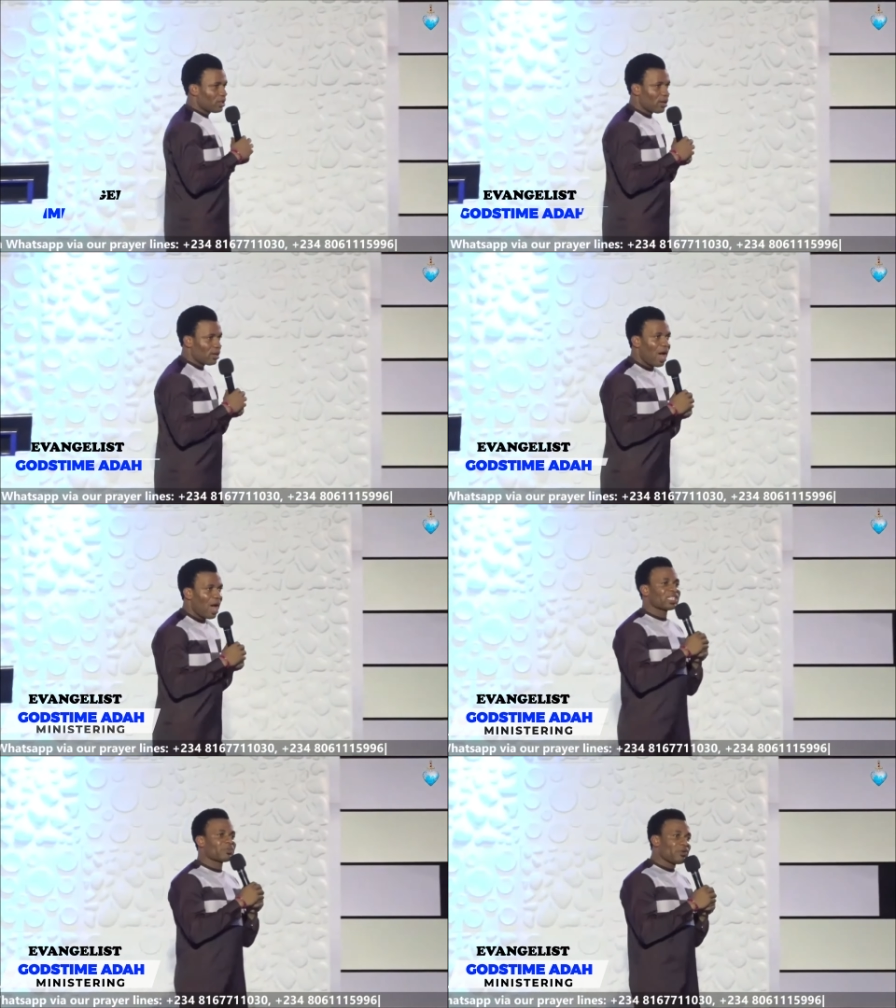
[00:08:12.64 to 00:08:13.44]
I've
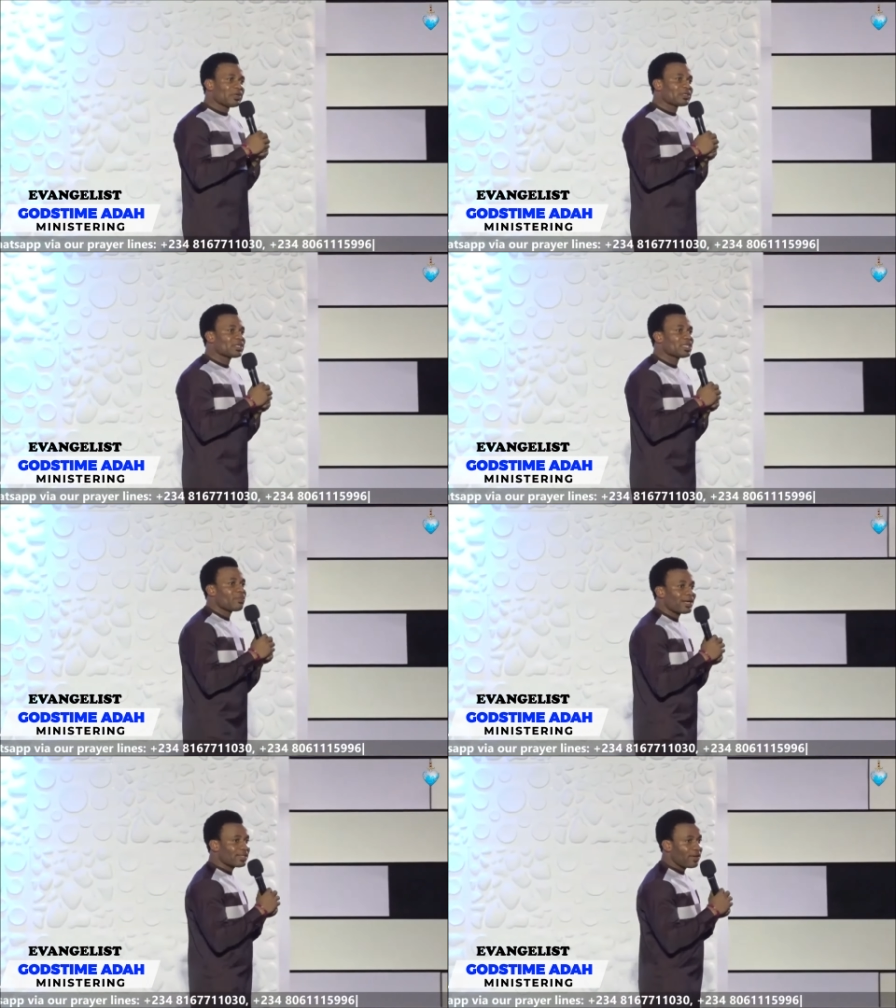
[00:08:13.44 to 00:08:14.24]
experienced it
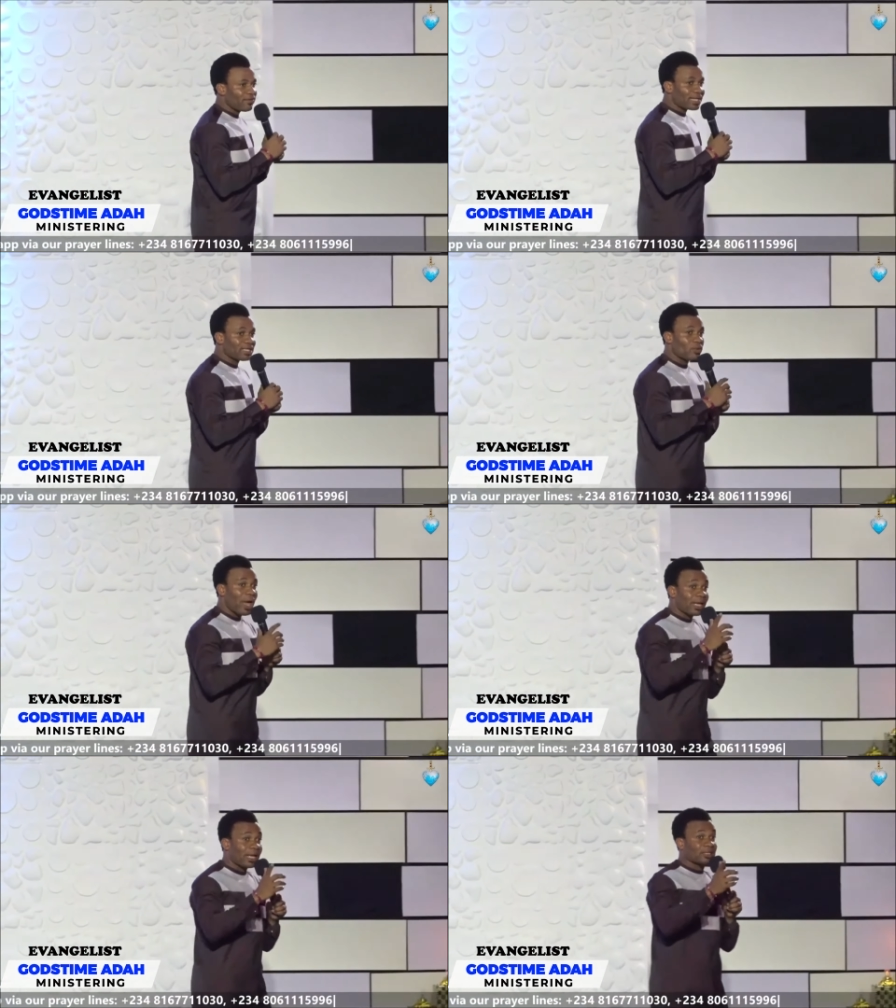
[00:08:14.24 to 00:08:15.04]
myself. That is why I
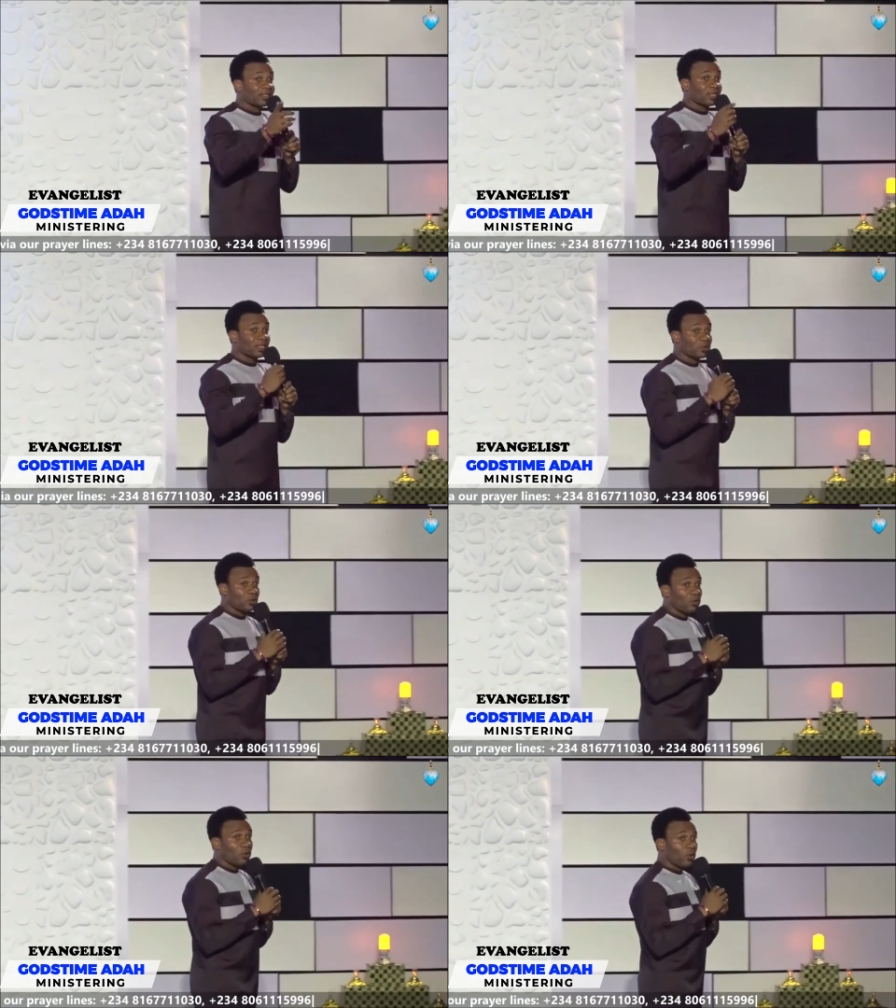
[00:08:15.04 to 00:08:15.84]
can sing it to
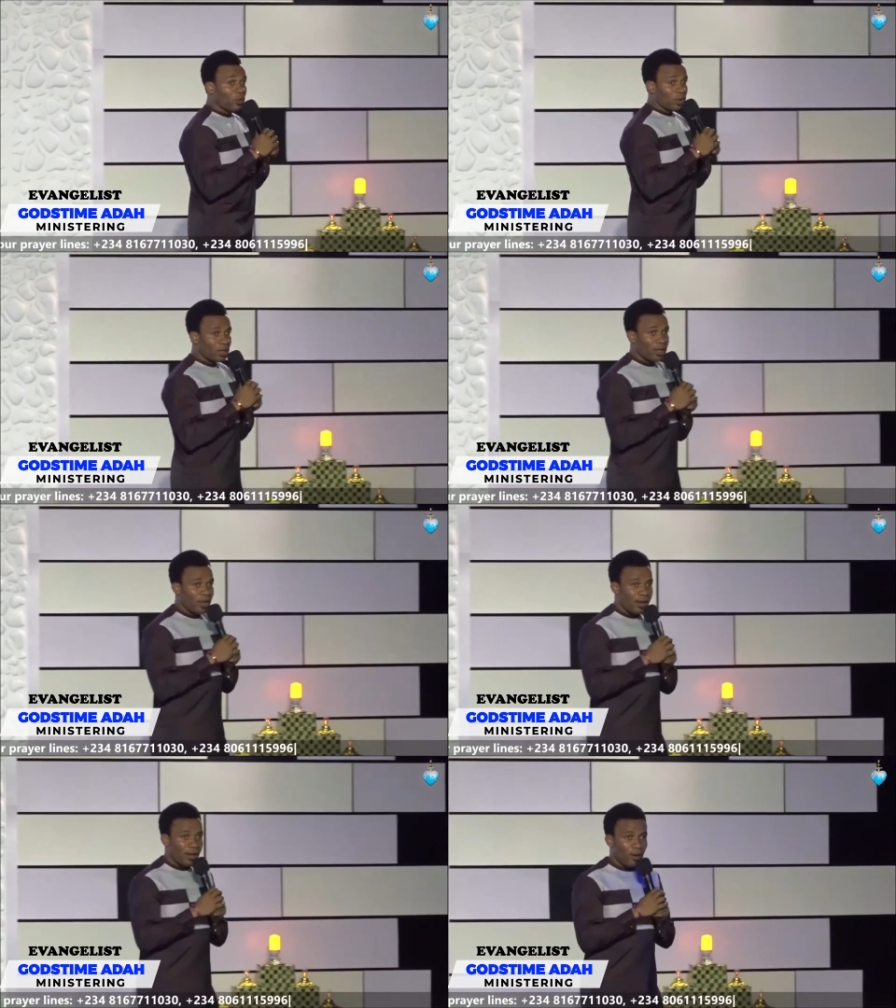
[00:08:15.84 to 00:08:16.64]
you.
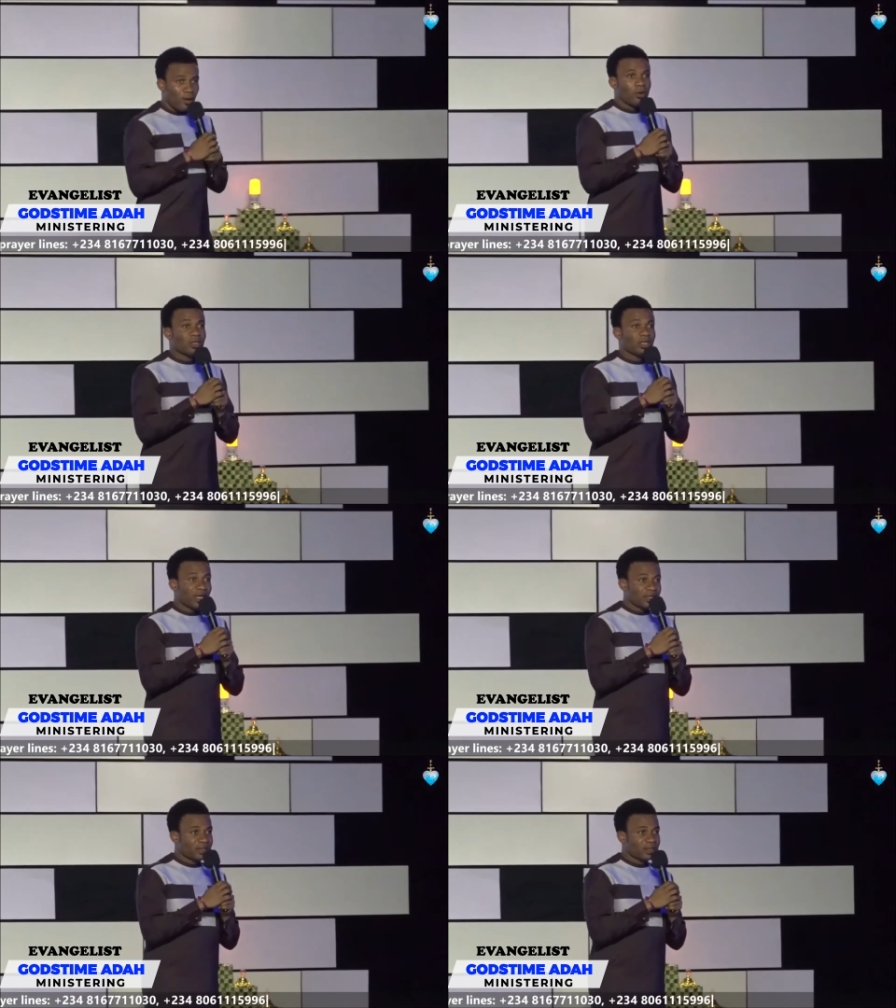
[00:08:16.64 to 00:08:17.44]
Oh
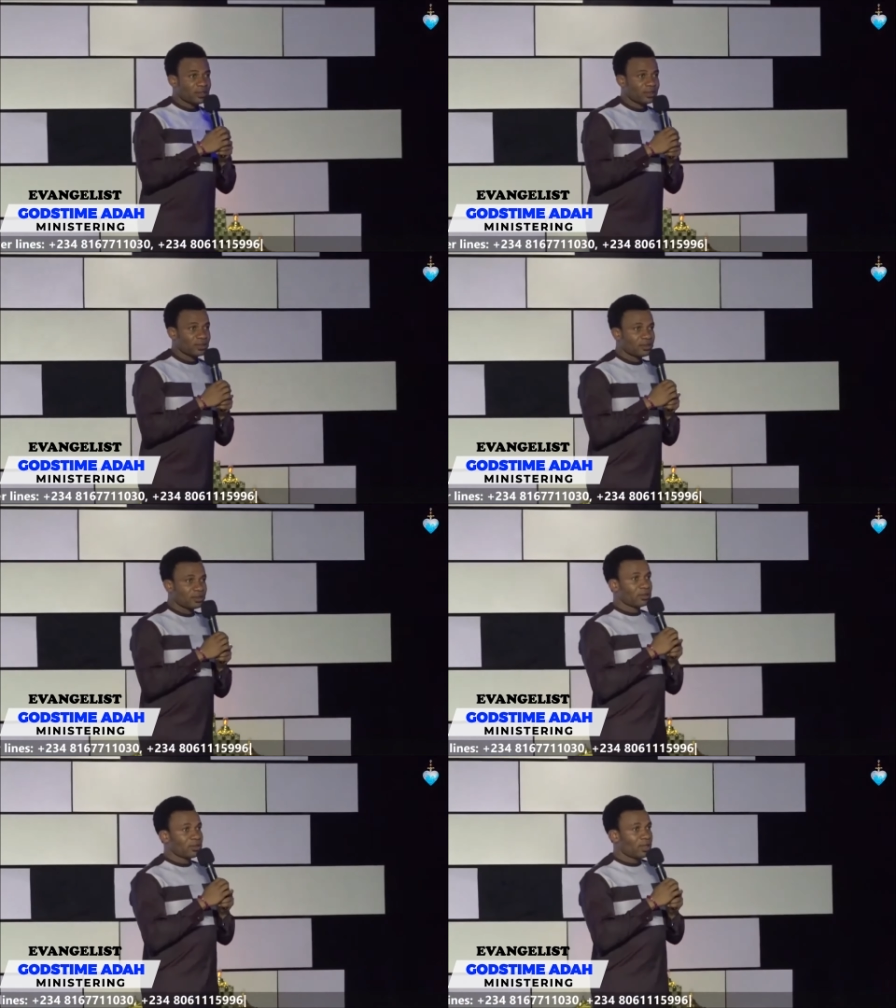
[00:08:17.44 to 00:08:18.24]
yes.
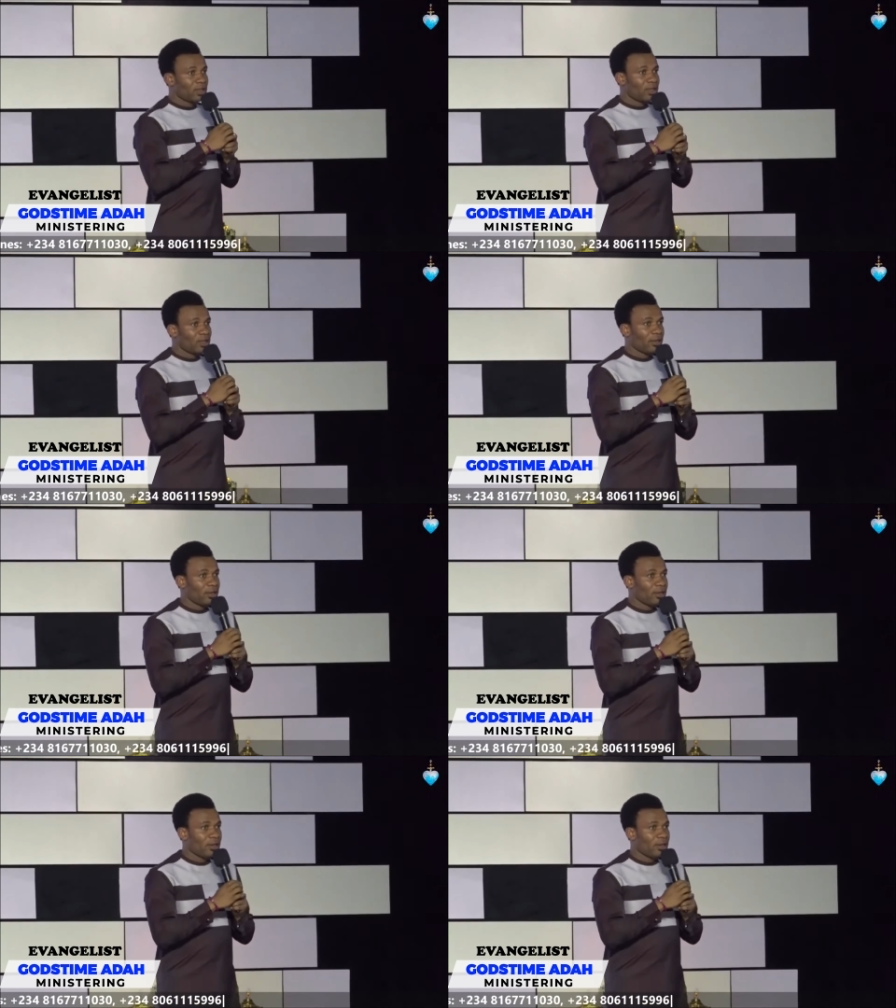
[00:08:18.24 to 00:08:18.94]
I didn't